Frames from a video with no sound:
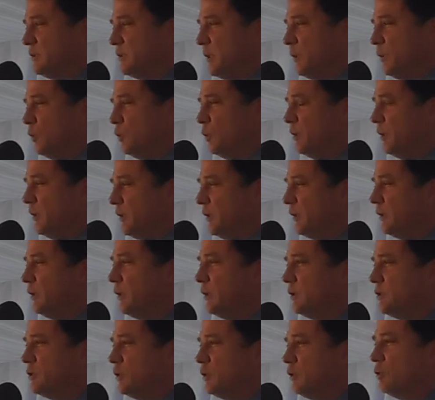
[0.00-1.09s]
I would really
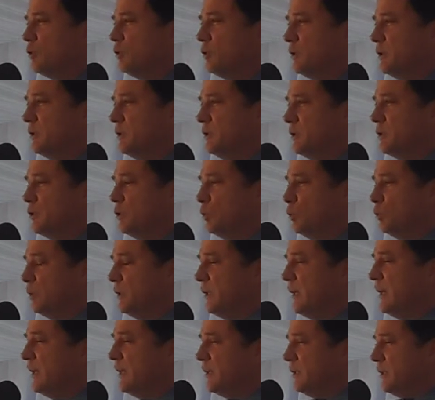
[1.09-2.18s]
encourage the authorities to work
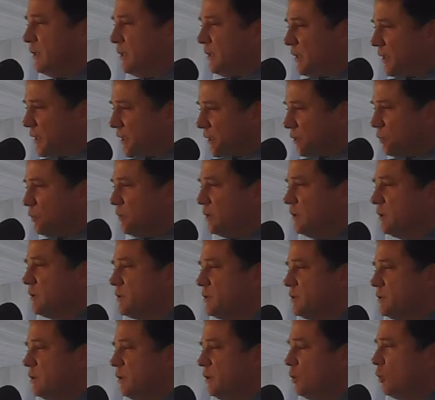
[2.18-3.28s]
hand in hand with
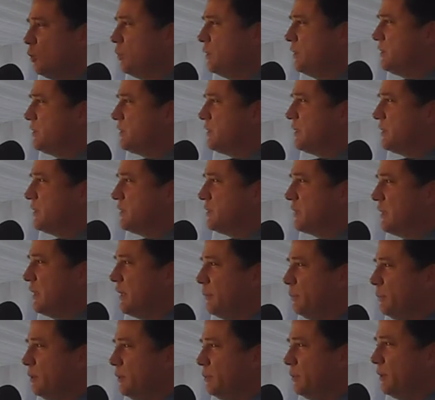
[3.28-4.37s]
us to allow these things to
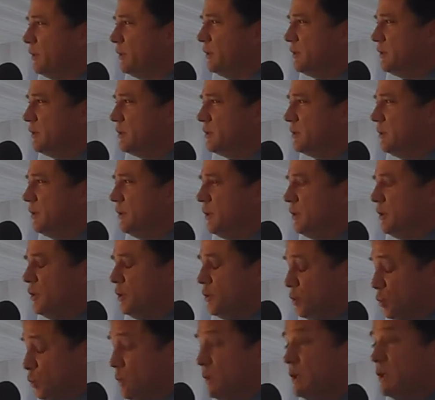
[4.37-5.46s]
happen because
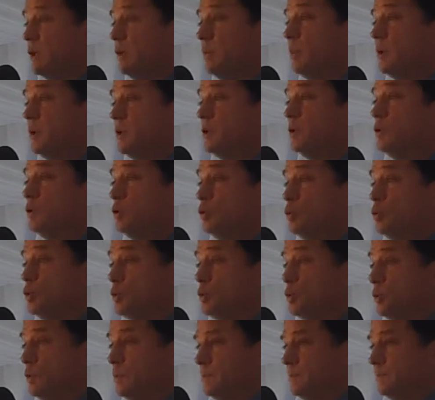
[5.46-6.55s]
we are committed to do
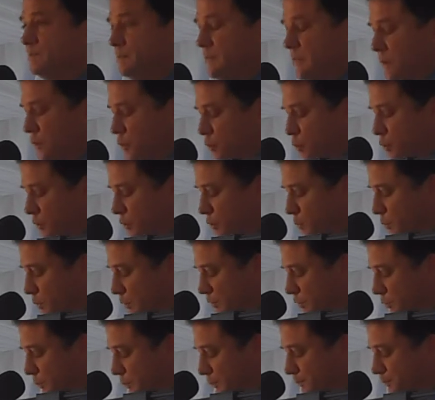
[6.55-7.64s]
so as soon as
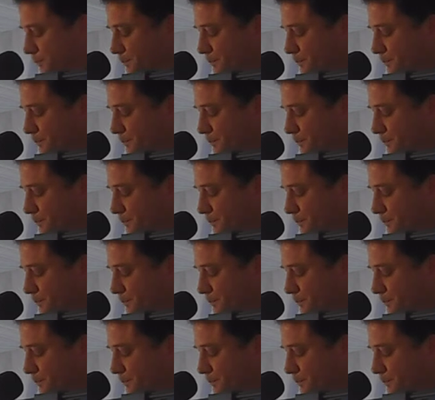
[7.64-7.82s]
possible.